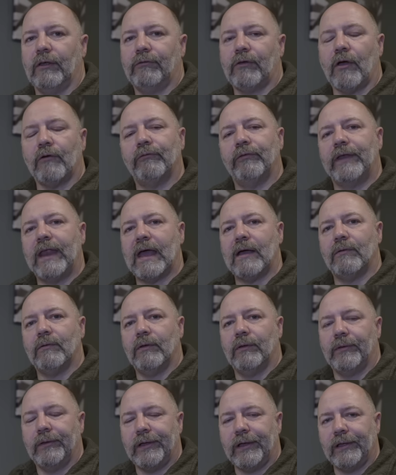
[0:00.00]
I've got for now.
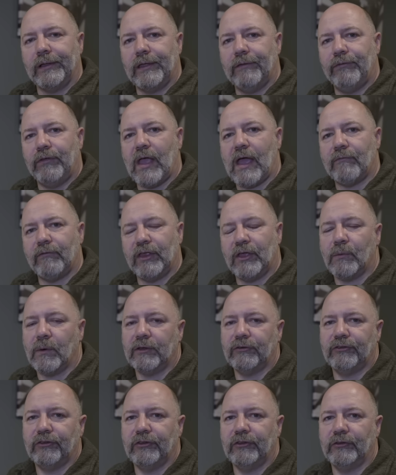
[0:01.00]
If you have any
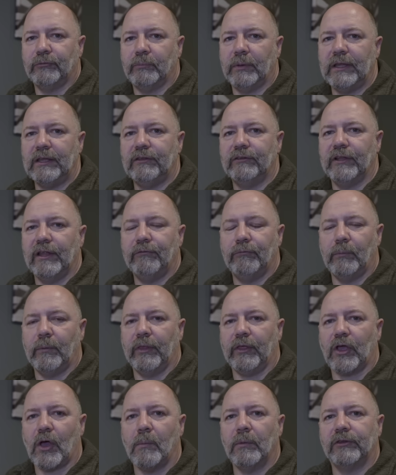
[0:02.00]
questions, please leave them in
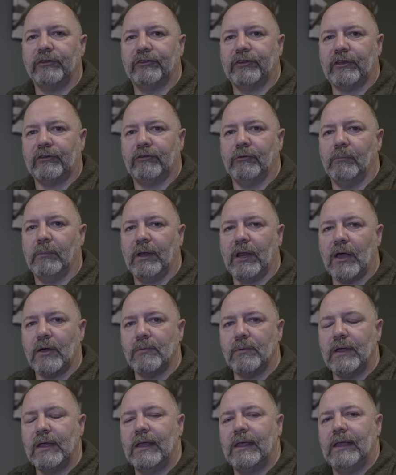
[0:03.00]
the comments section
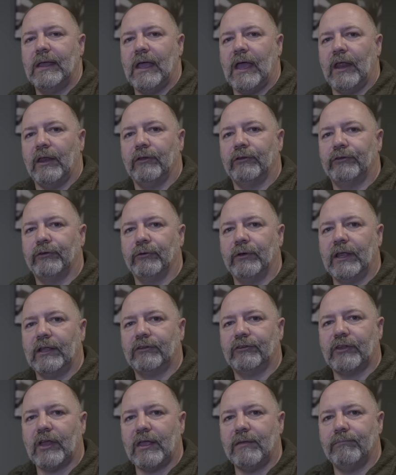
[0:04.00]
below, and until
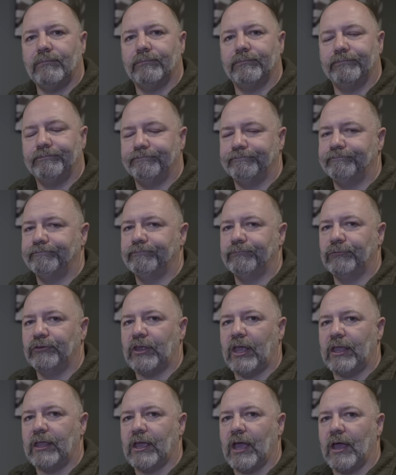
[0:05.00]
next time,
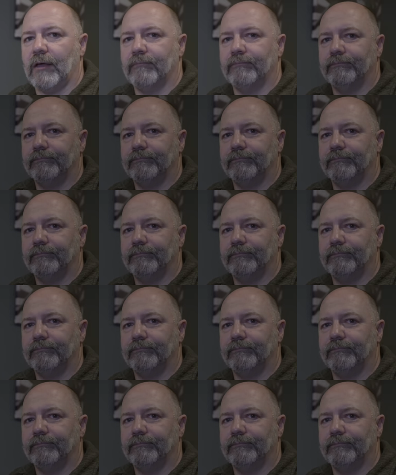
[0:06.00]
take care.